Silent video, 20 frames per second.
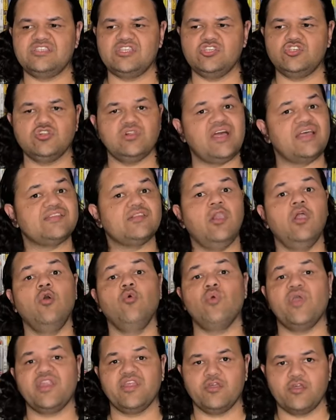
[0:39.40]
digital has a
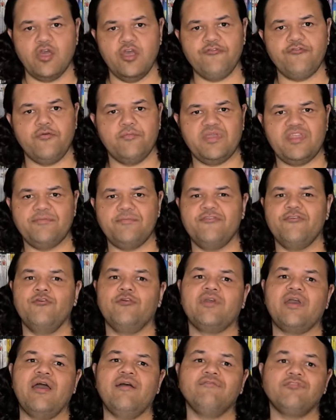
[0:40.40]
long way to go for me to feel
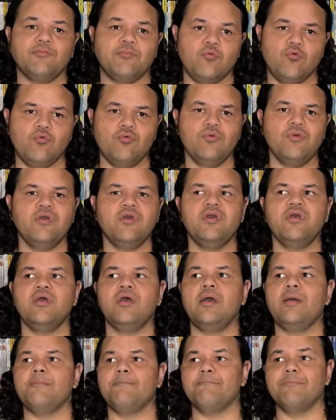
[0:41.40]
comfortable
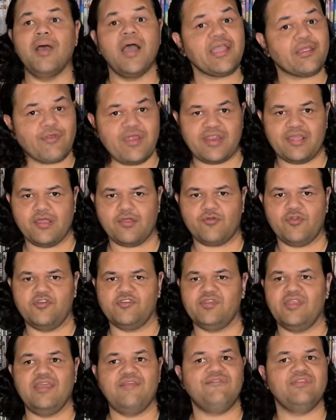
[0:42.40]
migrating
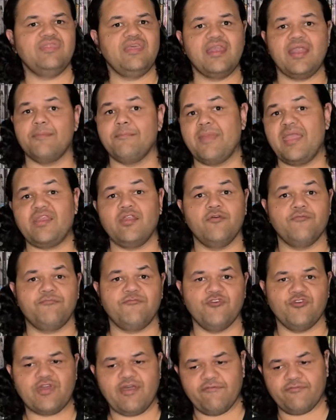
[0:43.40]
across. And even then I may
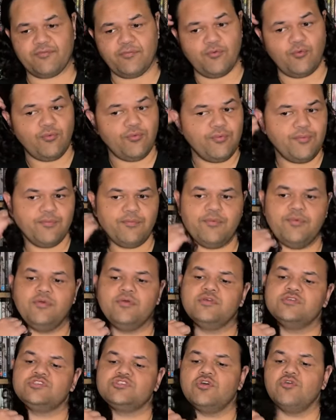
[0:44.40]
not feel comfortable.
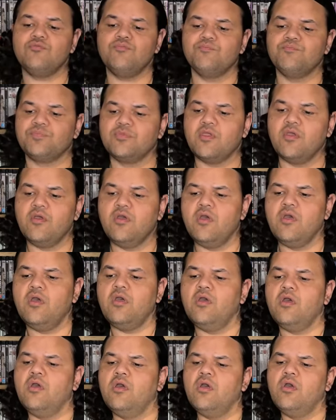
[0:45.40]
So
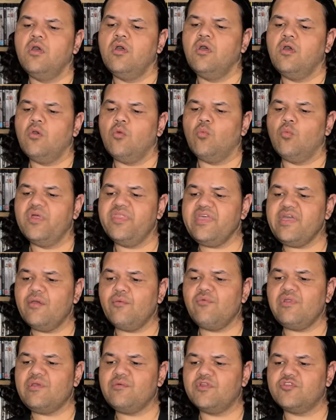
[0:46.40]
one thing
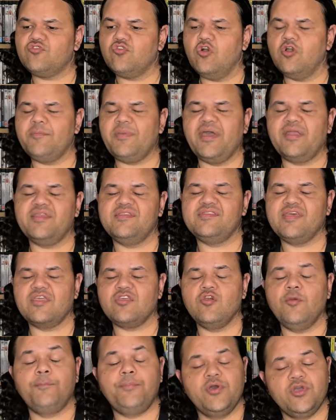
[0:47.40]
I really want to talk about is
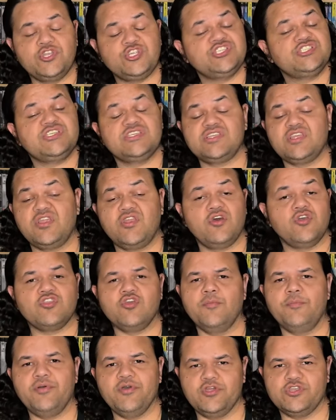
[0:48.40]
that your purchases are not
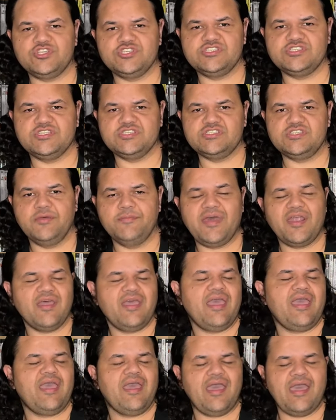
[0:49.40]
your purchases, no
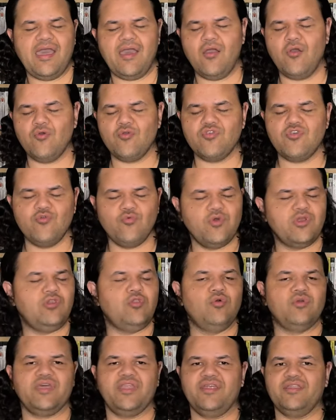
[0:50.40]
matter how you want
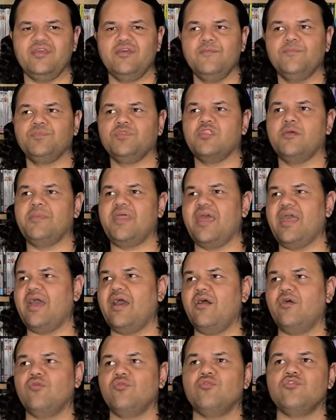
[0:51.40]
to look at it, no matter
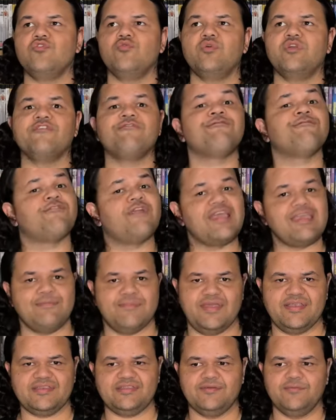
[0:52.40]
how you want to
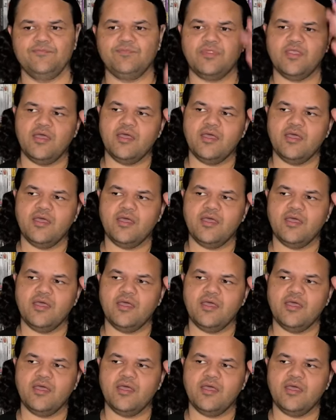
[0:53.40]
frame it.